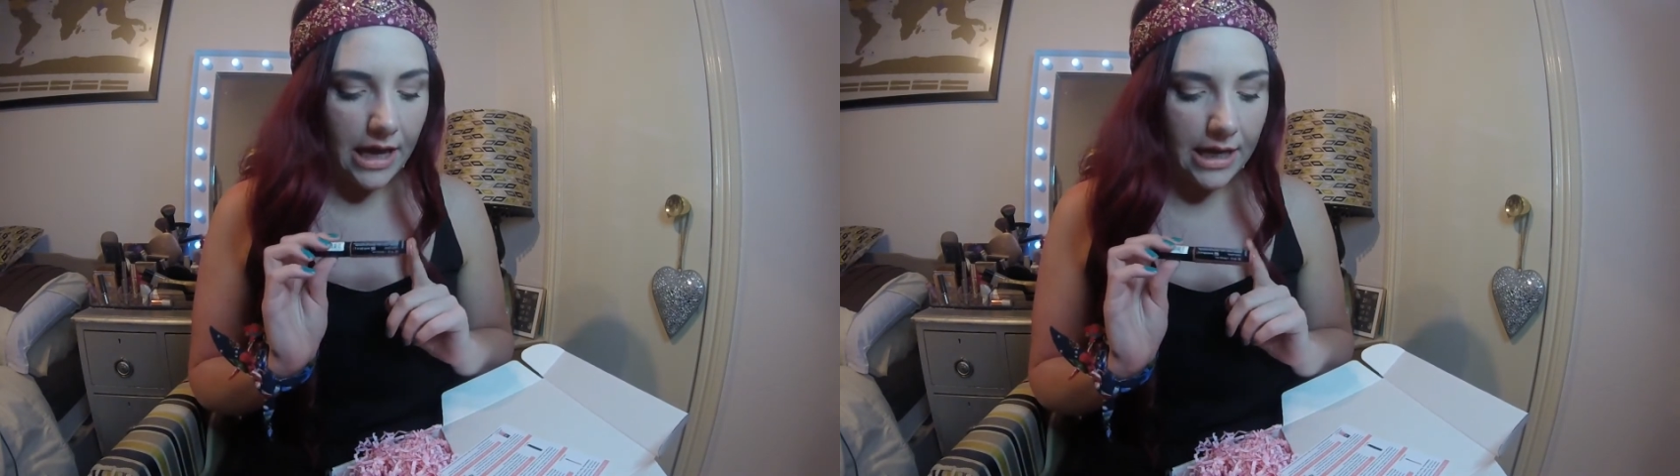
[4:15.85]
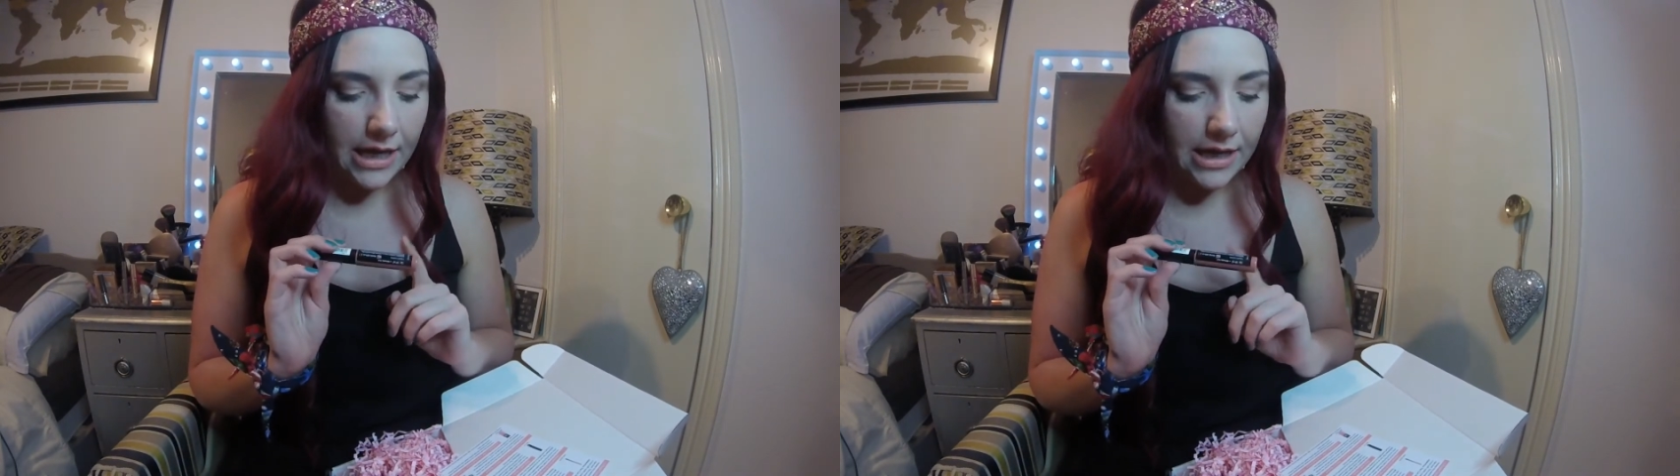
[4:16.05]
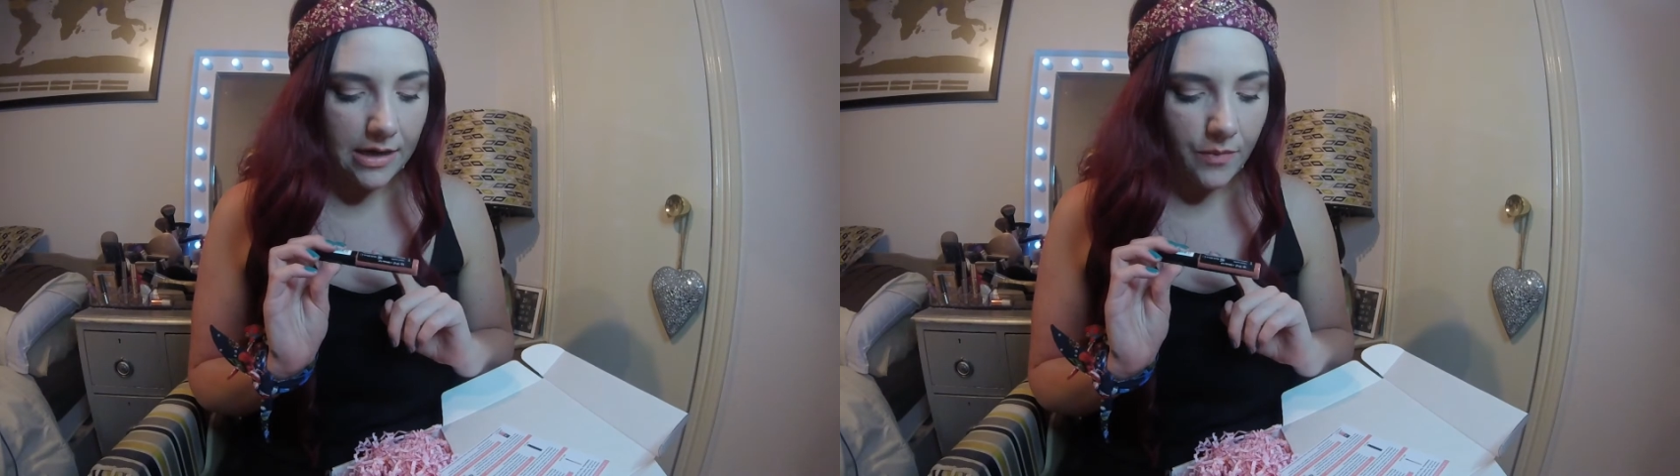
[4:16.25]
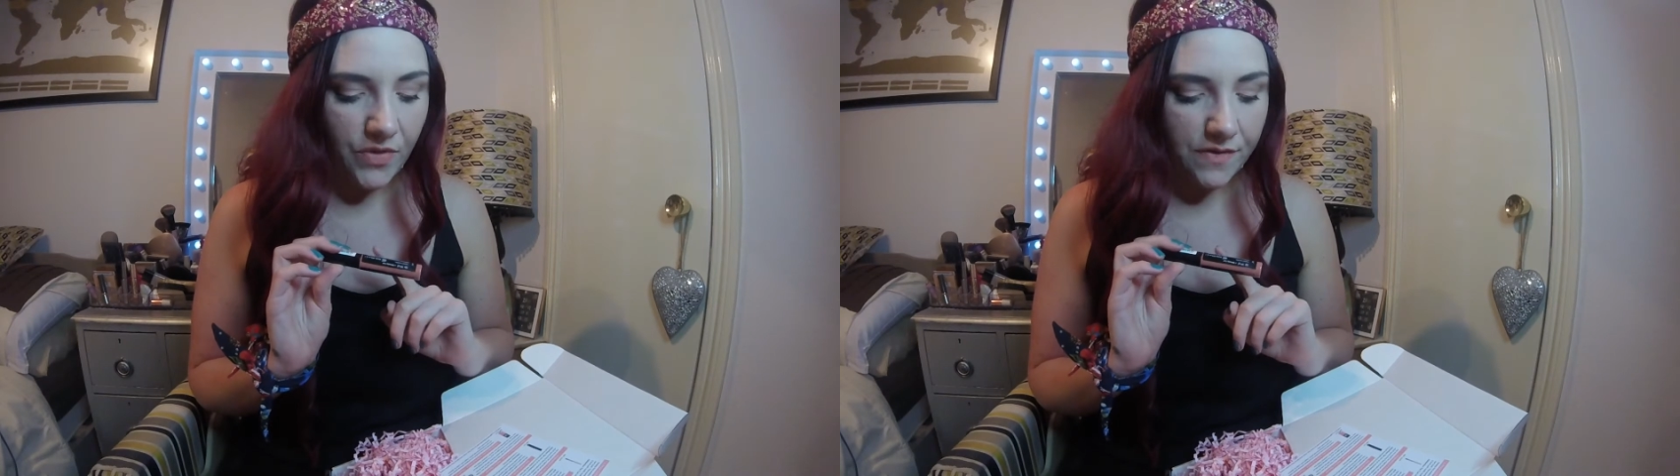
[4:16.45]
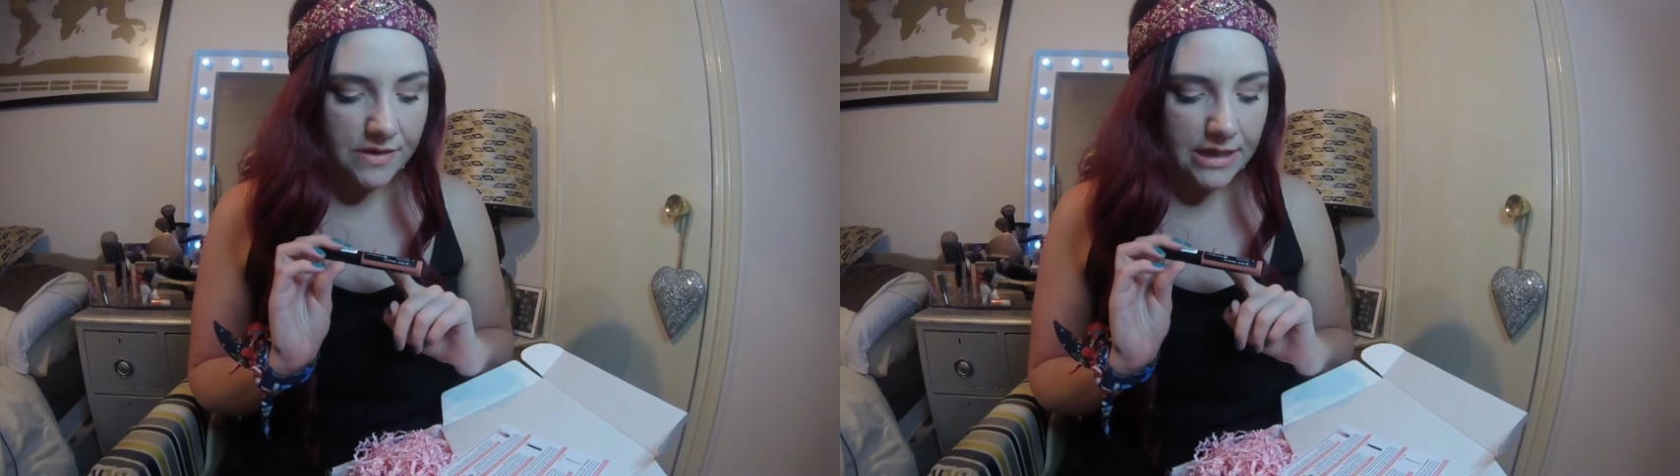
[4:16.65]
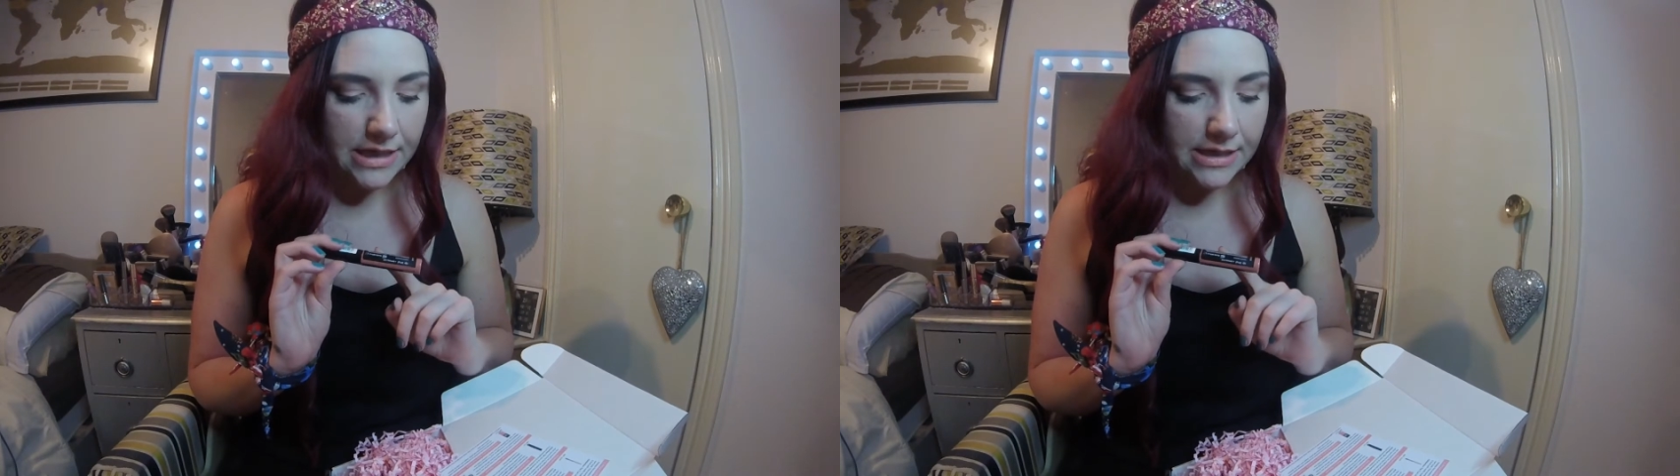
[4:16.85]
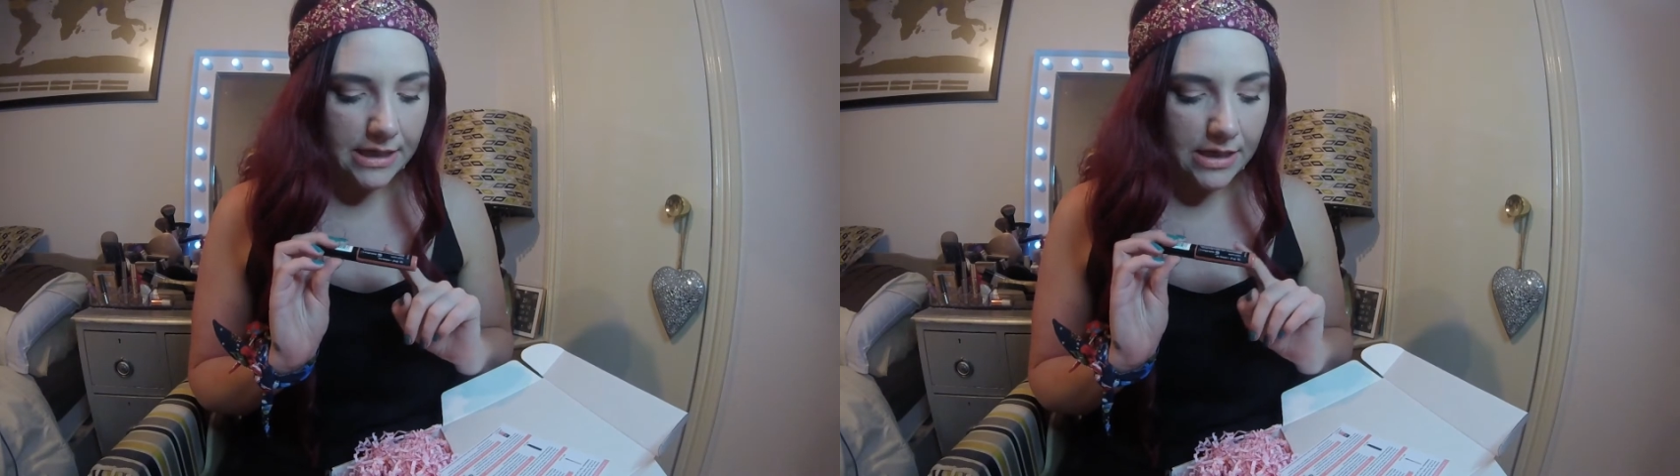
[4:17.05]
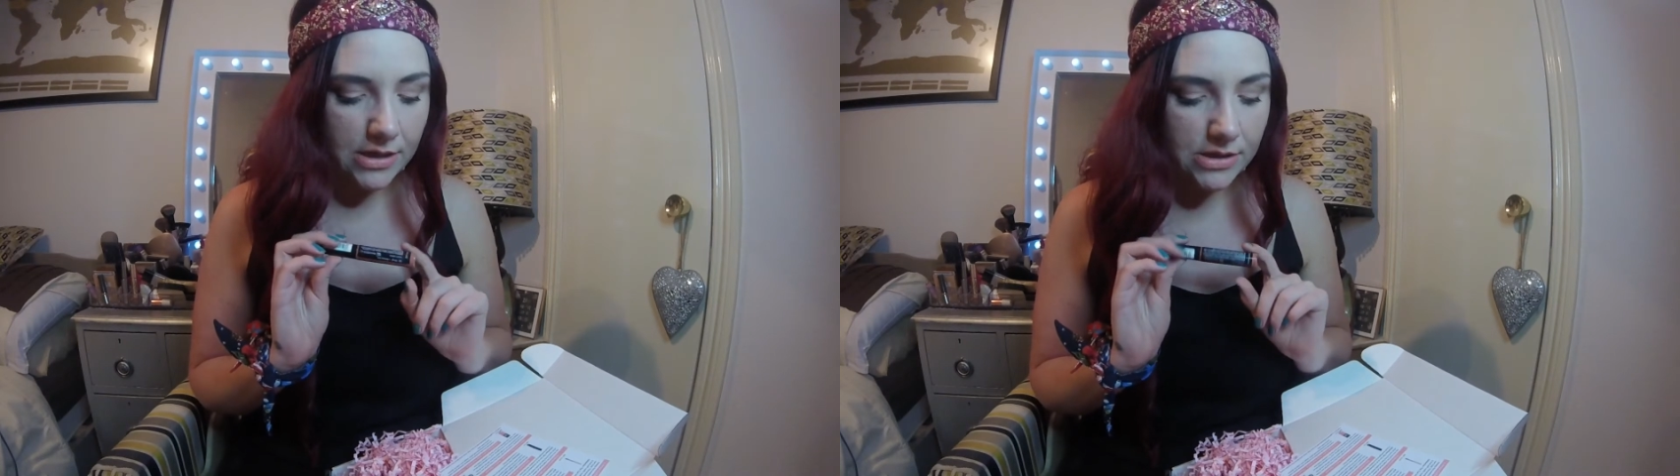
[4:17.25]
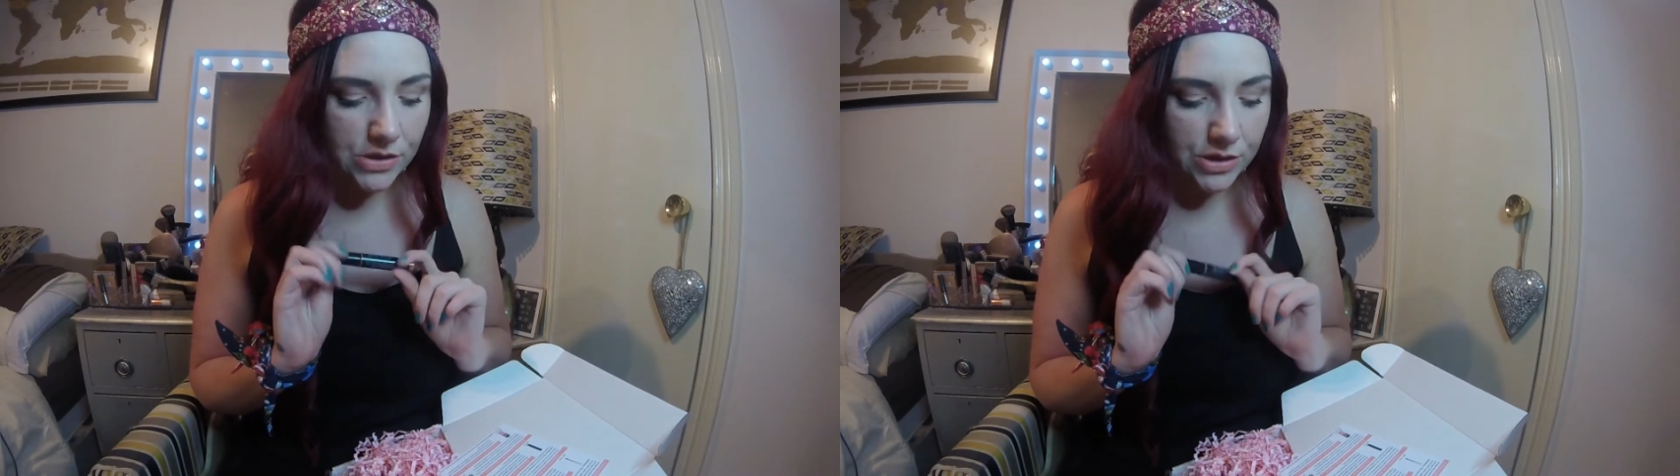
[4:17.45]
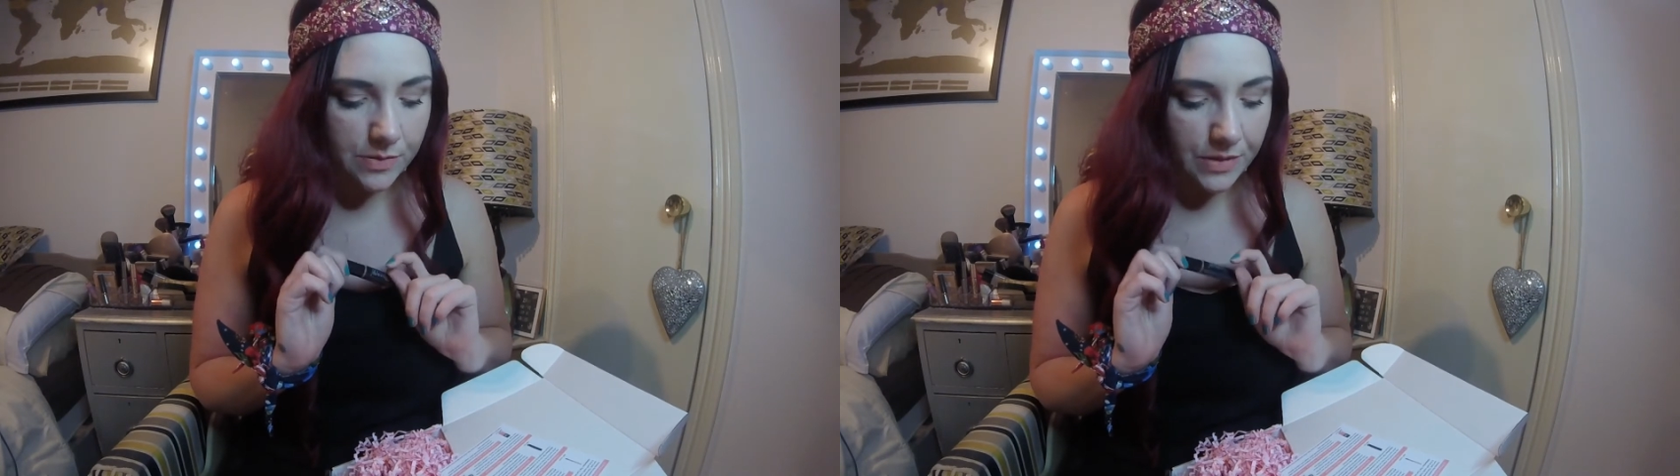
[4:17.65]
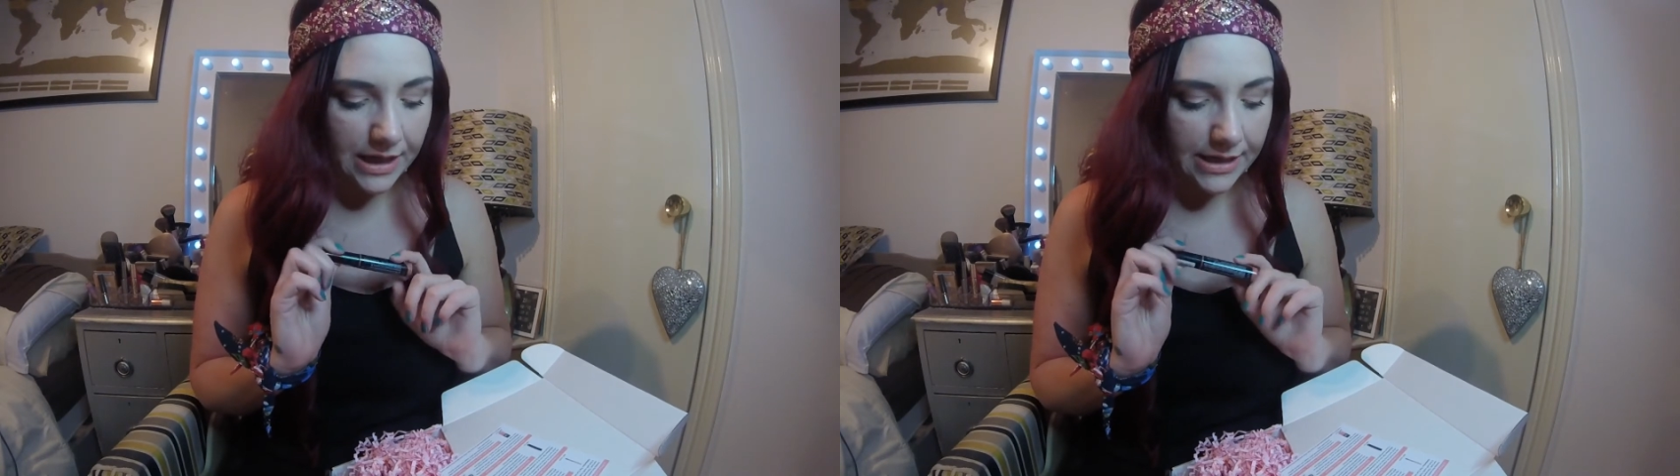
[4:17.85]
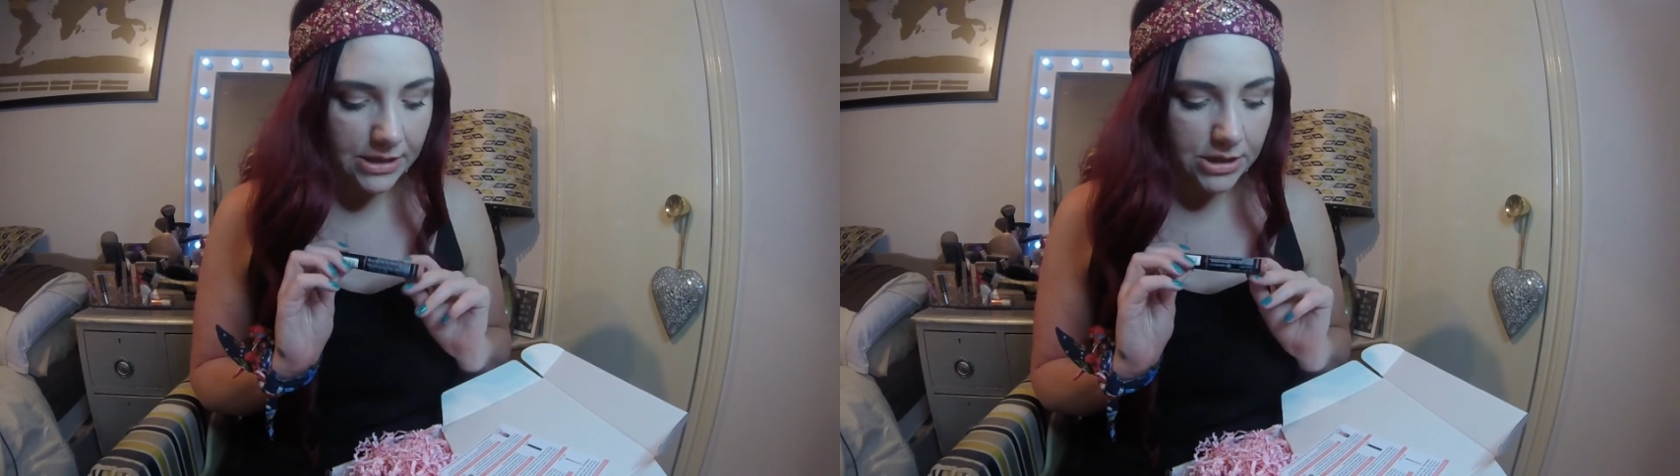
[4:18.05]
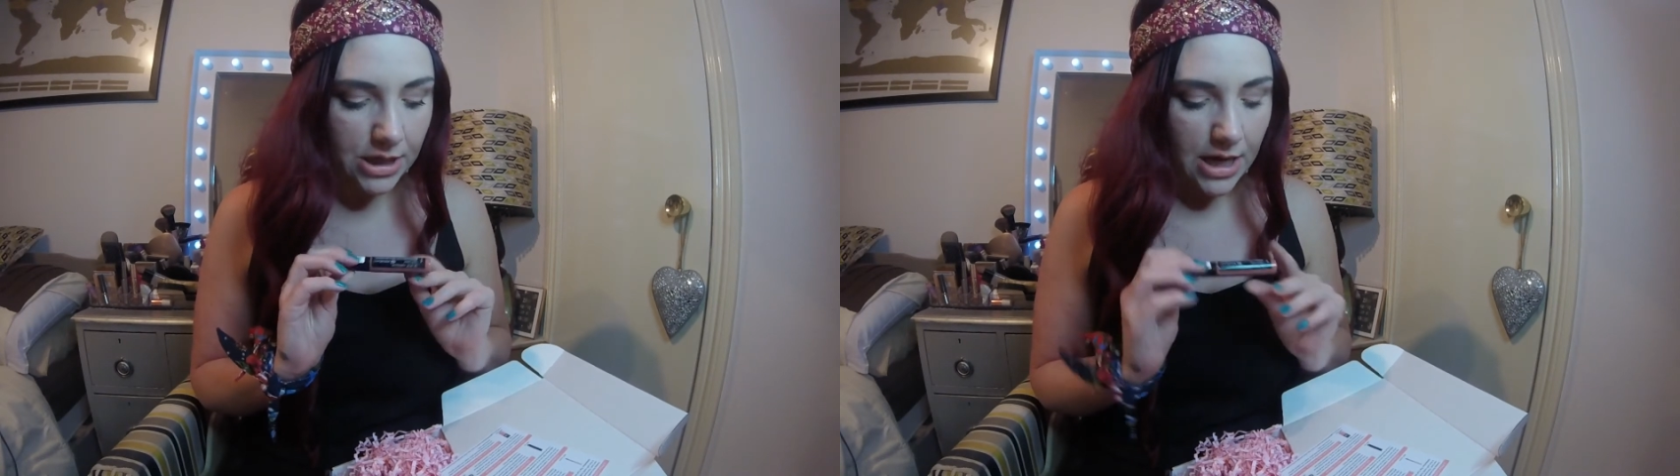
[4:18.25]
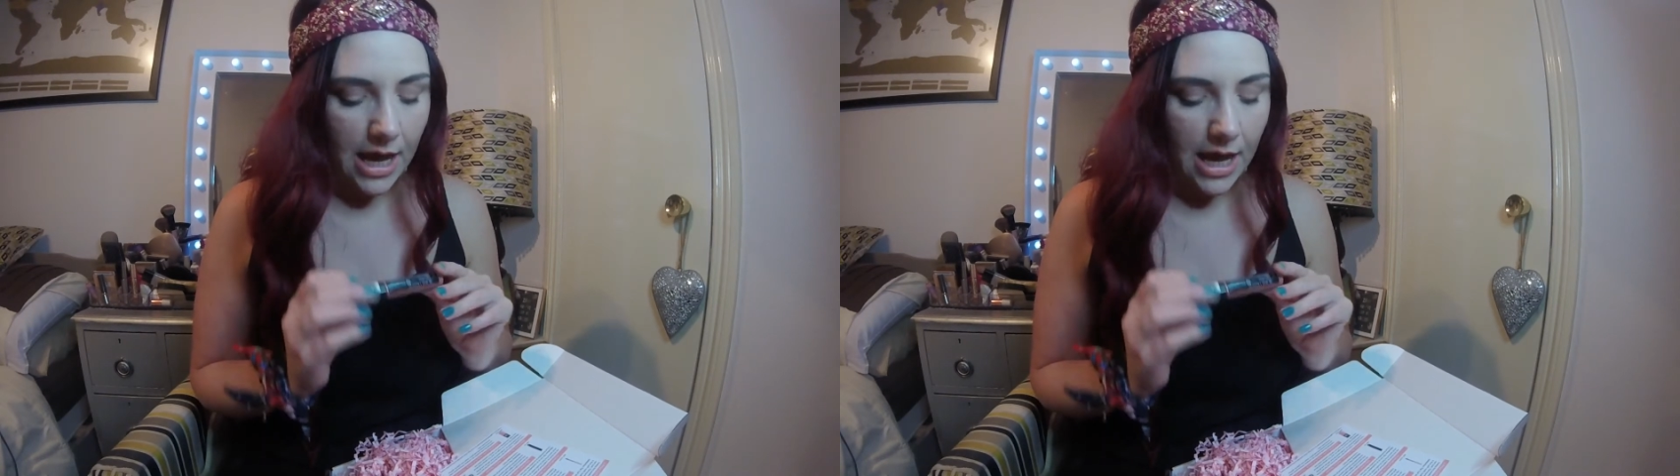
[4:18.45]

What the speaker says: in Birthday Suit Peach.